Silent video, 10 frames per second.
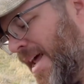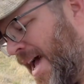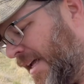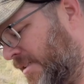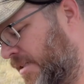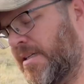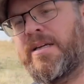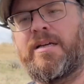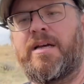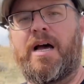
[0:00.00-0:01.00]
not.
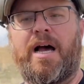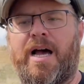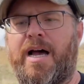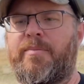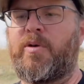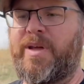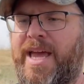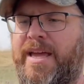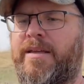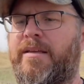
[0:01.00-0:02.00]

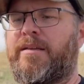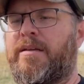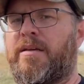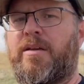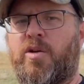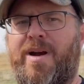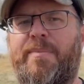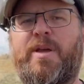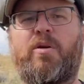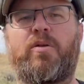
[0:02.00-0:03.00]
Okay,
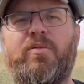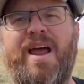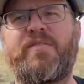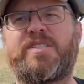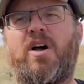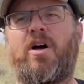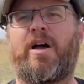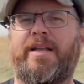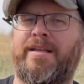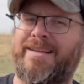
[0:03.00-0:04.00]
crappy chronograph is on.